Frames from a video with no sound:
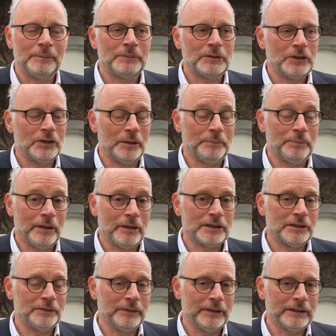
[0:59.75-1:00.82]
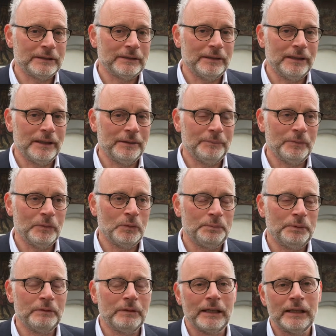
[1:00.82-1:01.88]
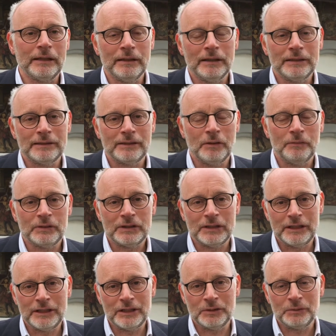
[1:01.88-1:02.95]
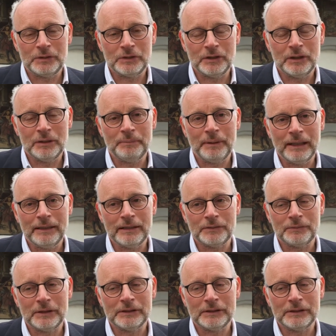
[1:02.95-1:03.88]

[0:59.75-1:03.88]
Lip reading: Certainly parts of it would be recognised, conversations with certain bankers, for